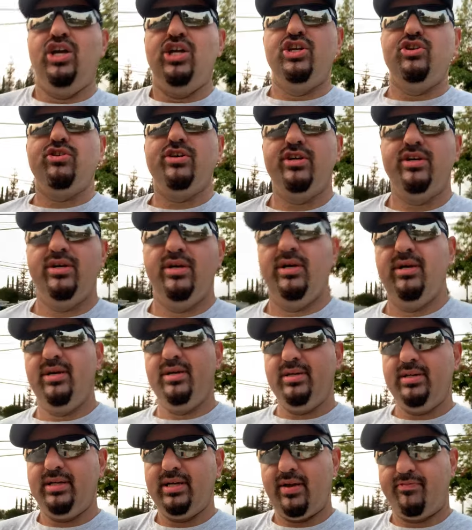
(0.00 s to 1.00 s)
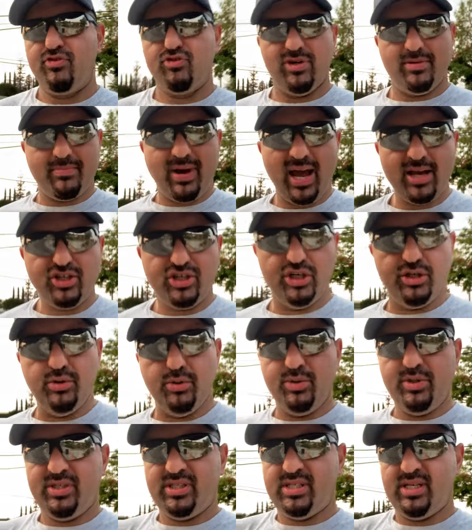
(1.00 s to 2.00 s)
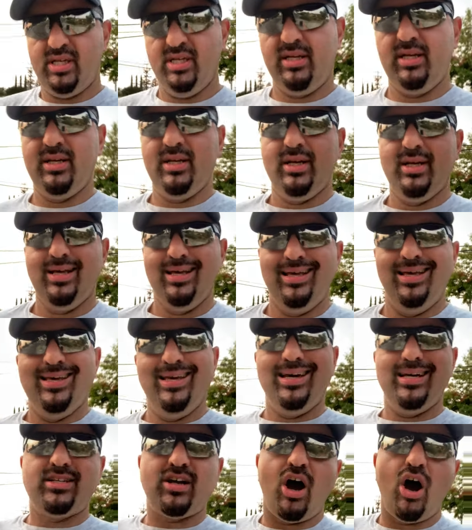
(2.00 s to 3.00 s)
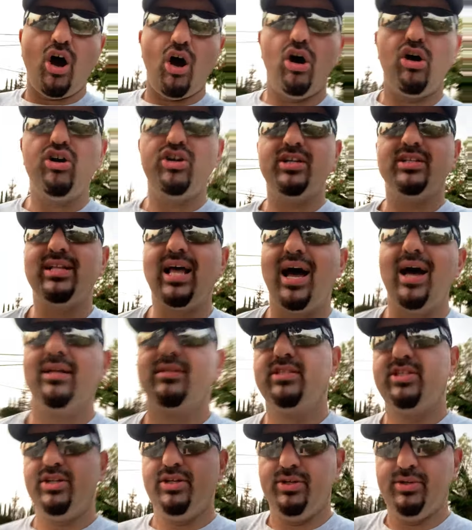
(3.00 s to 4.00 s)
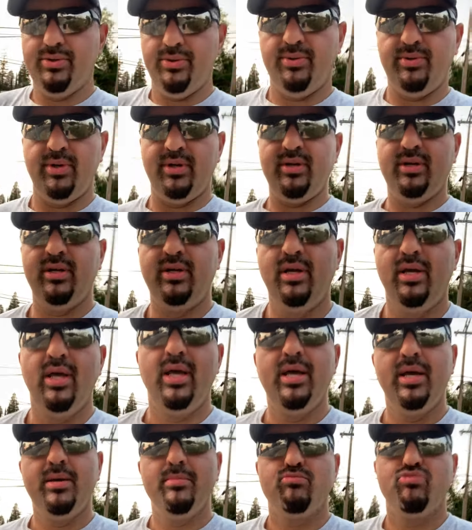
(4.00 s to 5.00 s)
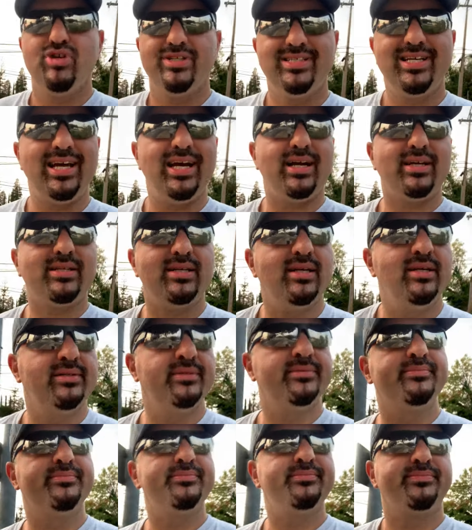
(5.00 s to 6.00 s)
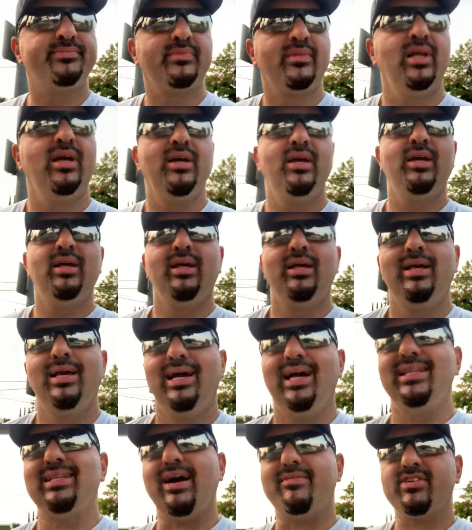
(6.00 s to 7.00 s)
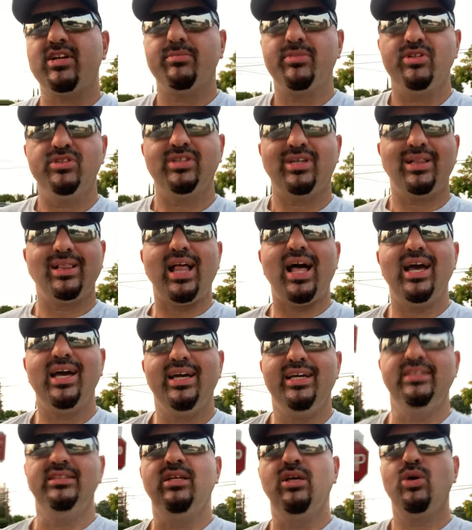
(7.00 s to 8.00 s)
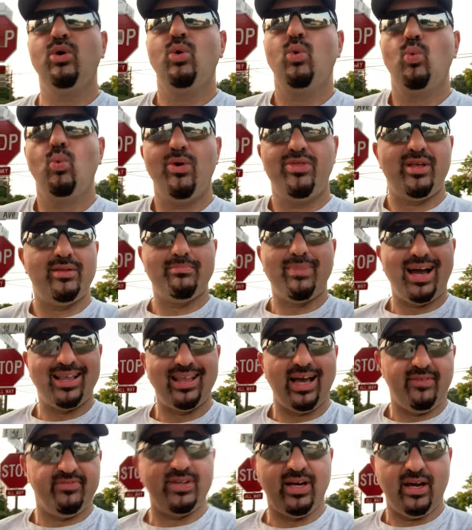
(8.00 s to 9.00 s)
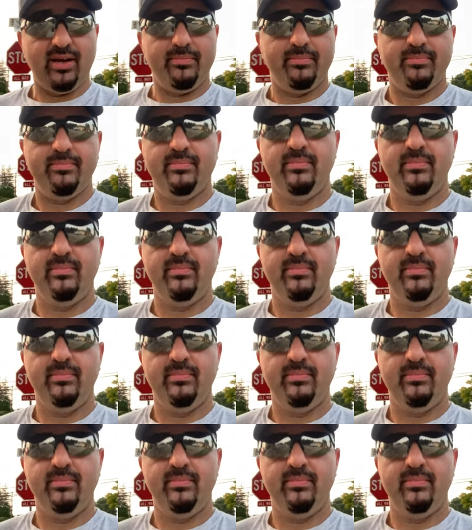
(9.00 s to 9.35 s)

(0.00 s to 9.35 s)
if you're in my shoes, it's hard not to predict inevitable decline within my lifetime